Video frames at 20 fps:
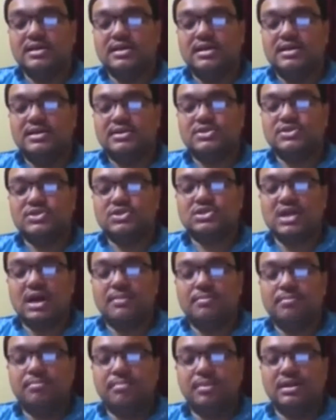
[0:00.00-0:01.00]
he
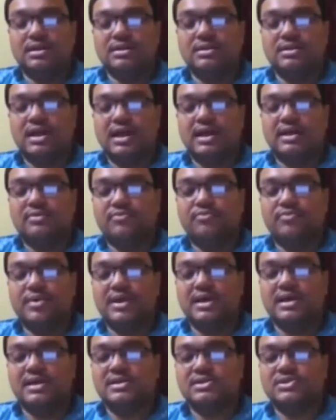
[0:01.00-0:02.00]
stumbled and fell